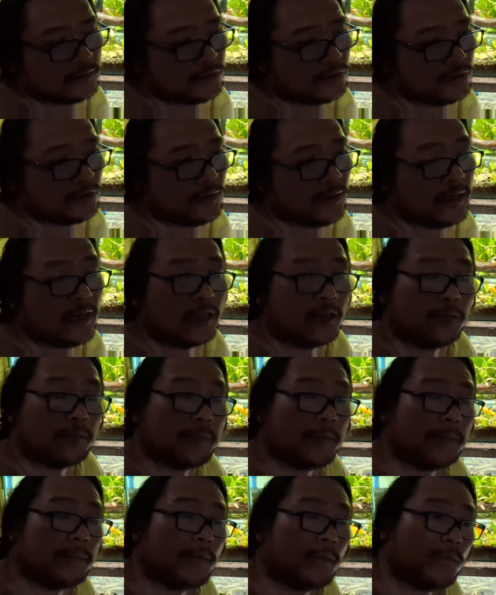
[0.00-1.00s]
So a lot
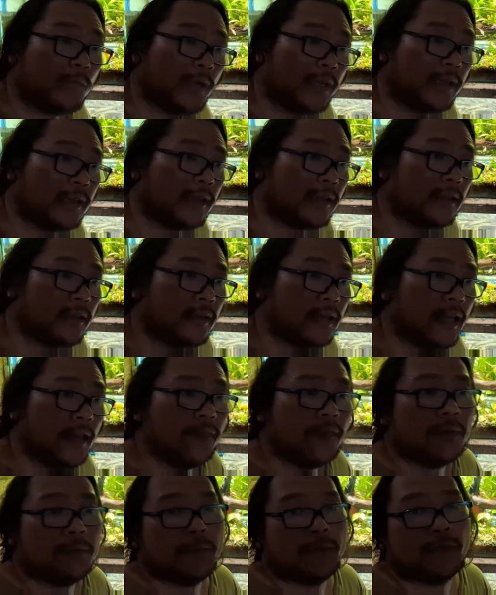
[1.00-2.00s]
of people quit
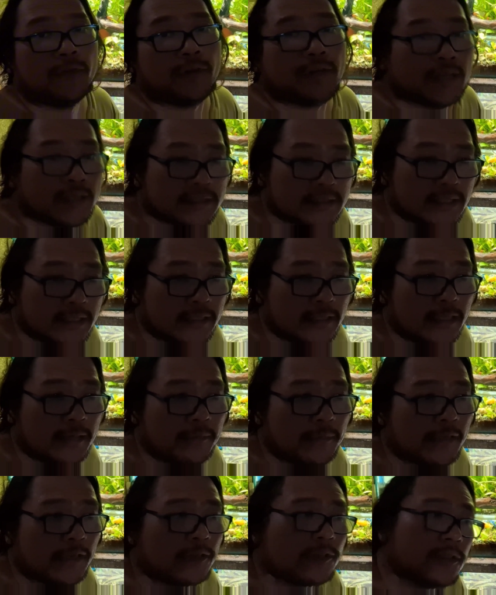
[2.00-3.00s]
even before they
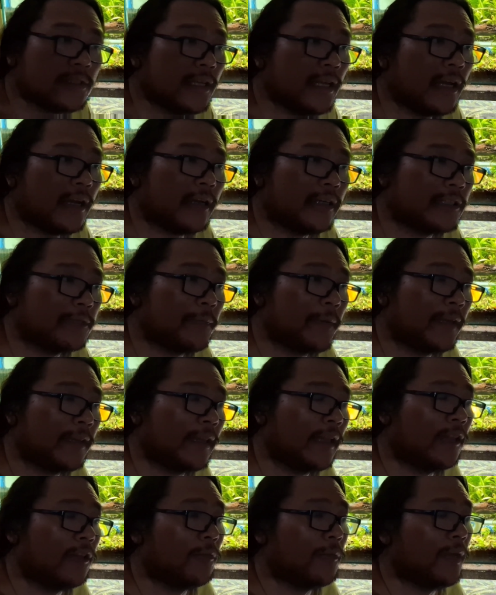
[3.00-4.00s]
started because they are
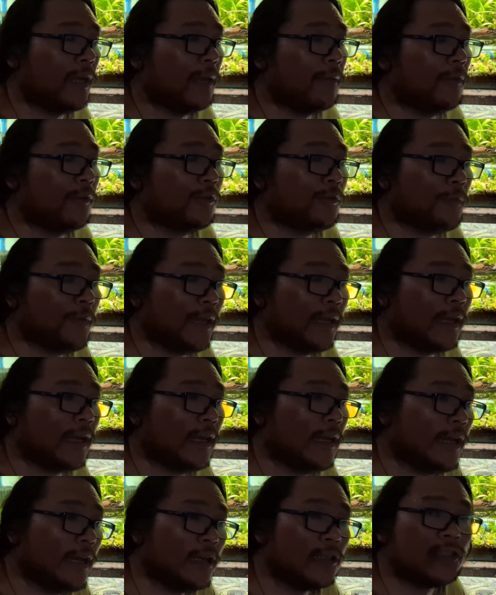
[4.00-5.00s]
expecting to be able to make
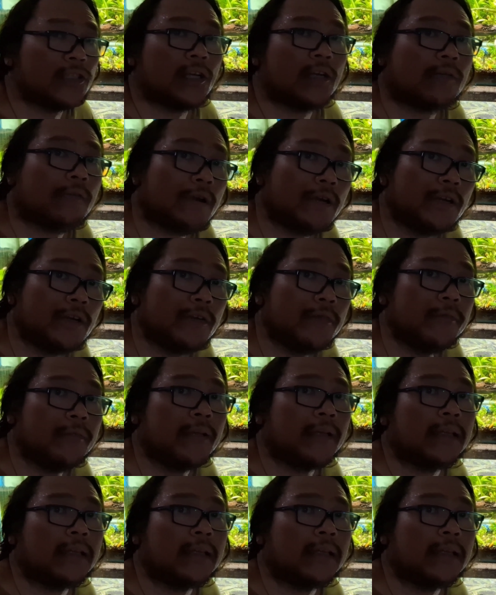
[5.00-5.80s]
a lush aquarium,